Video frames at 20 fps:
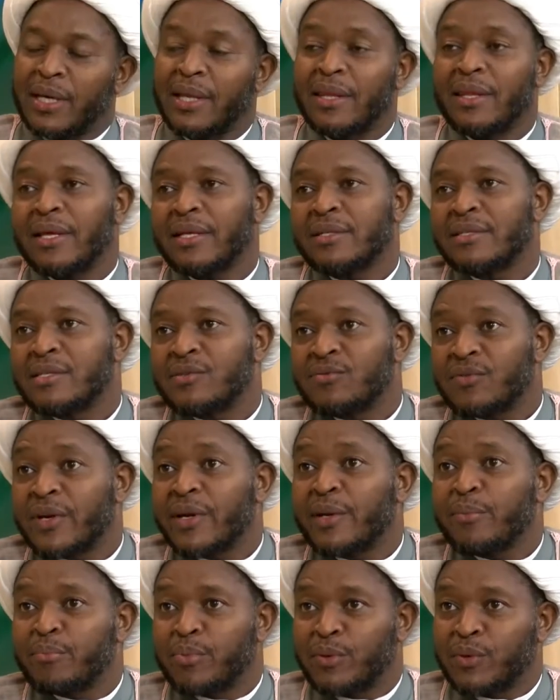And that is very
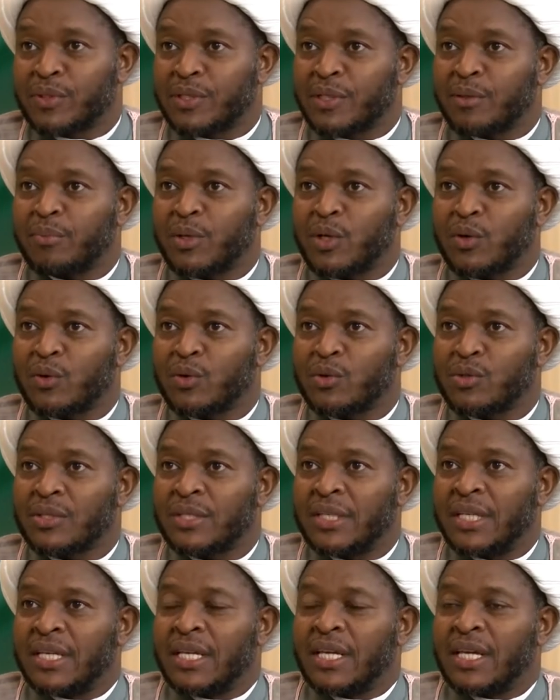important, because
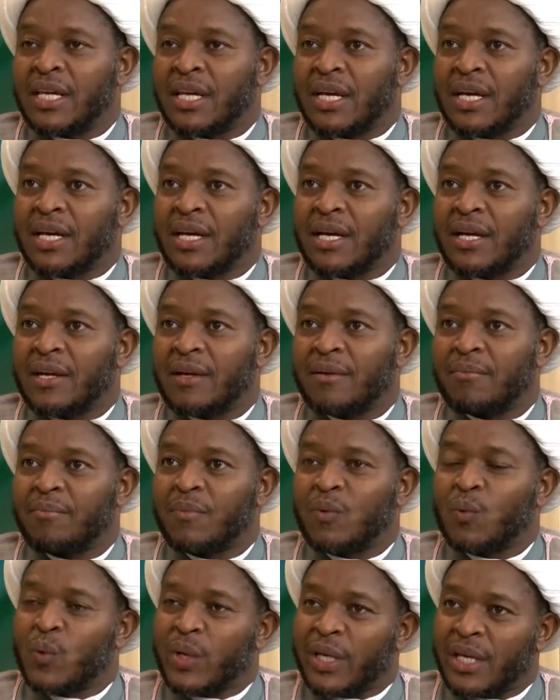
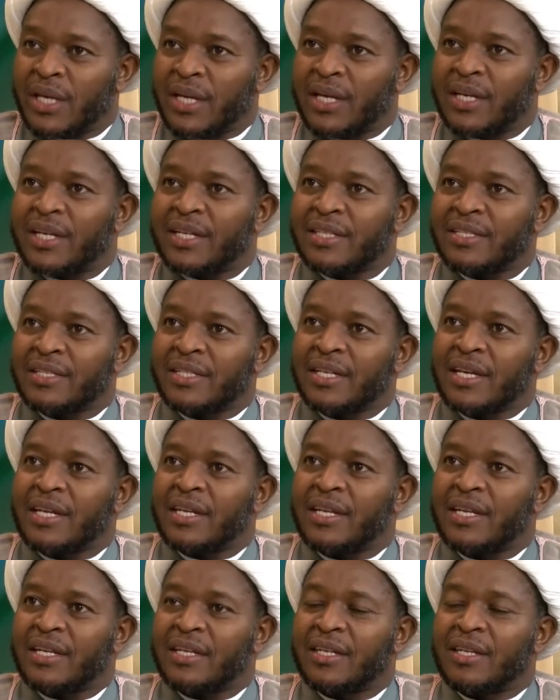we
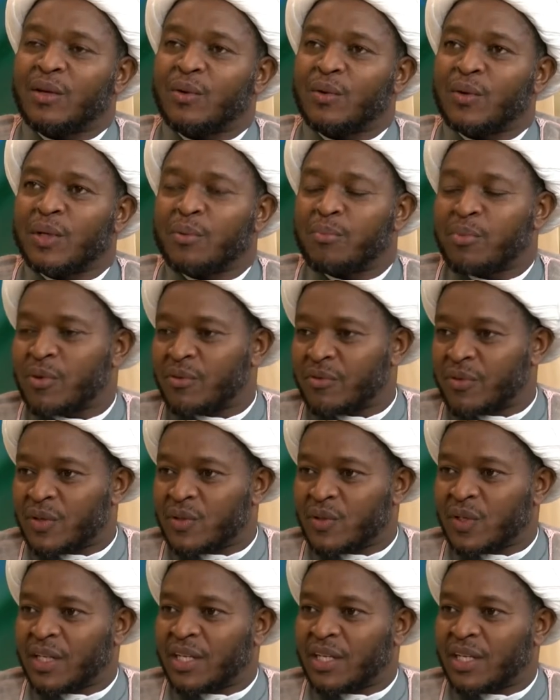understand that the Holy Prophet
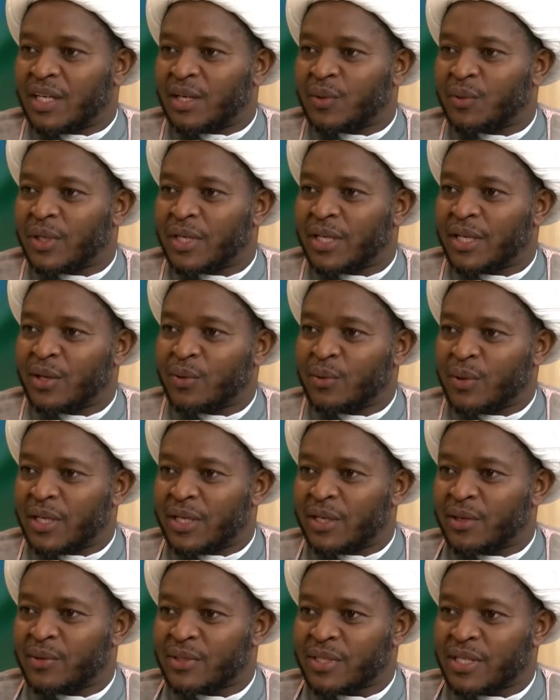sallallahu alayhi
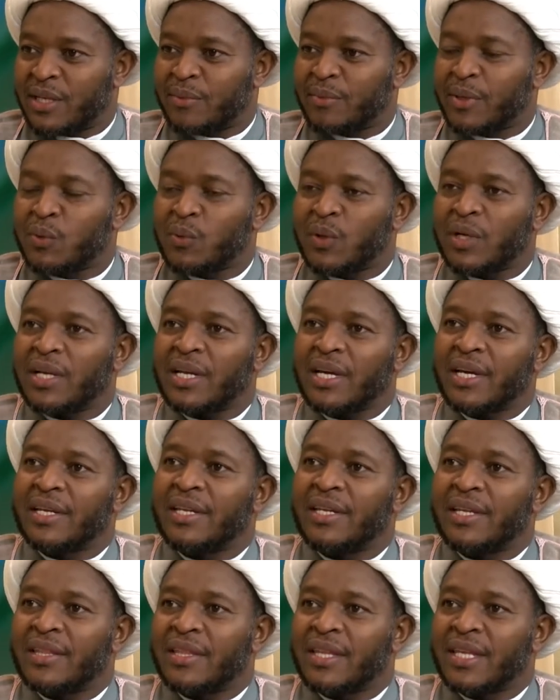wasallam, in one
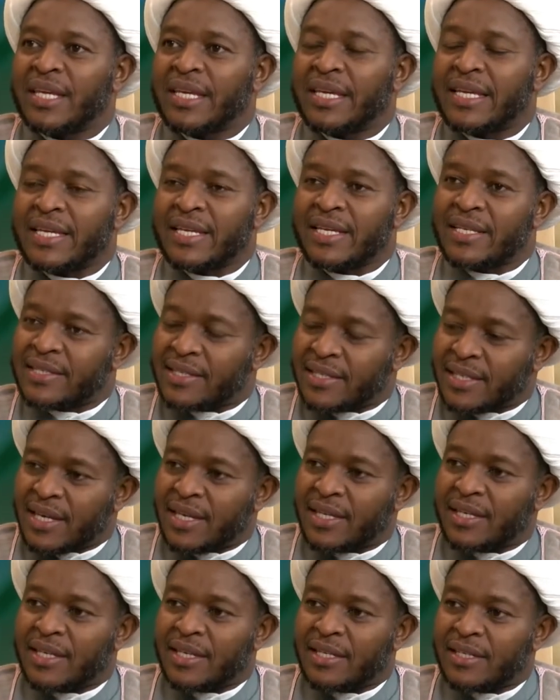hadith, he
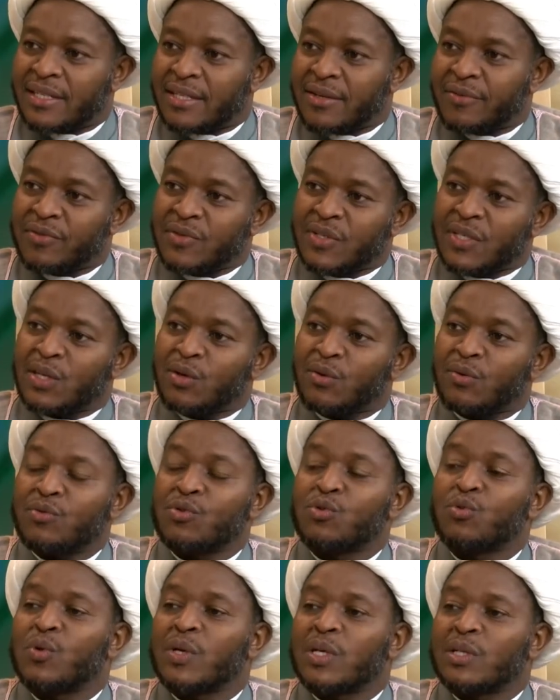said in tafsir of
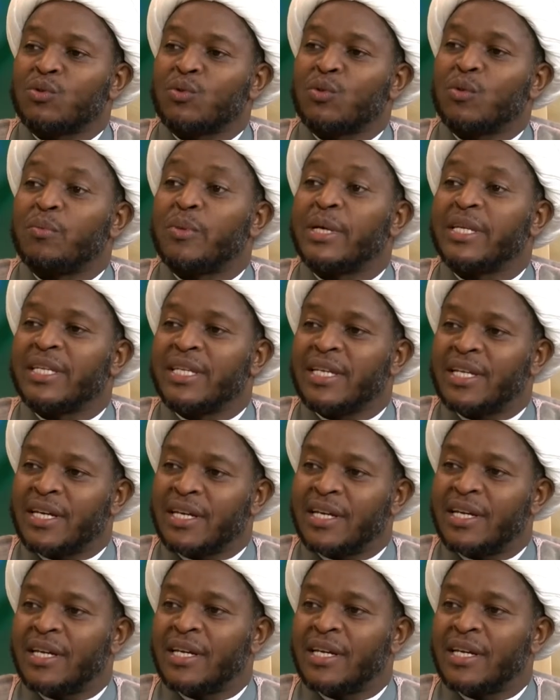Surah Al-Bayyinah,